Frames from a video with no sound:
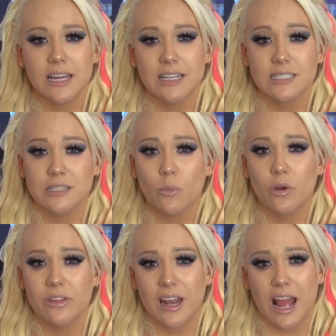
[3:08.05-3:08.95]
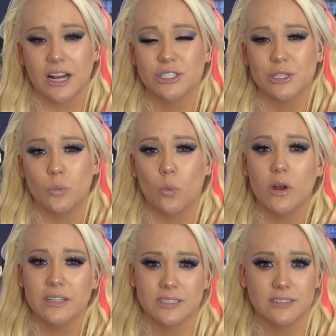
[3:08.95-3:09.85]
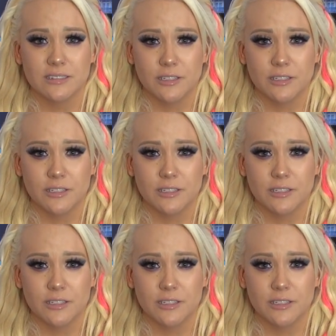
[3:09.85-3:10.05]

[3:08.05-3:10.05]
is someone that actually wants